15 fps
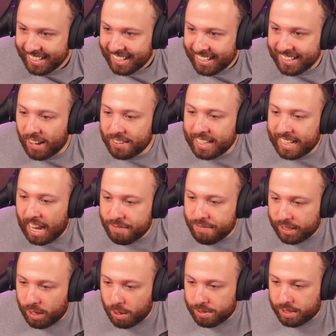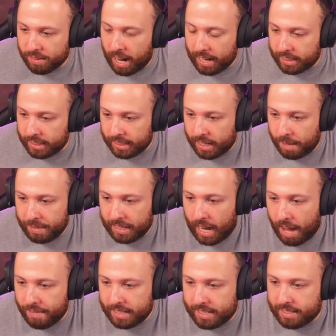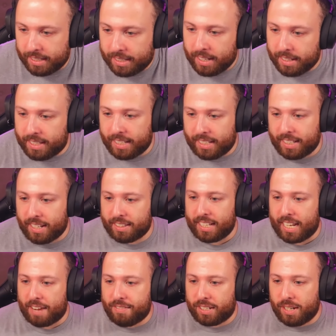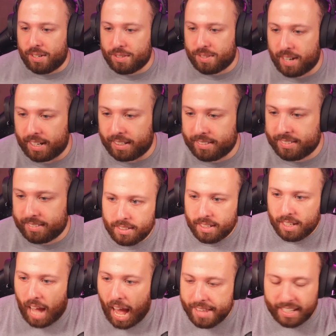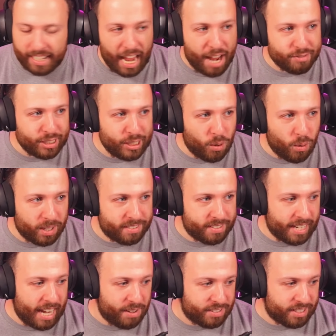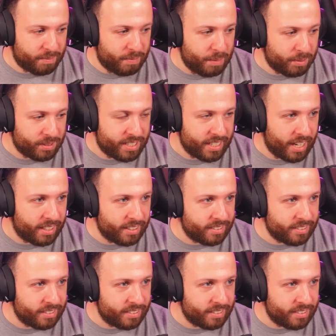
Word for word: Nothing ever goes correctly. I mean, obviously, nothing, nothing ever goes right. I think every org's announcing people today.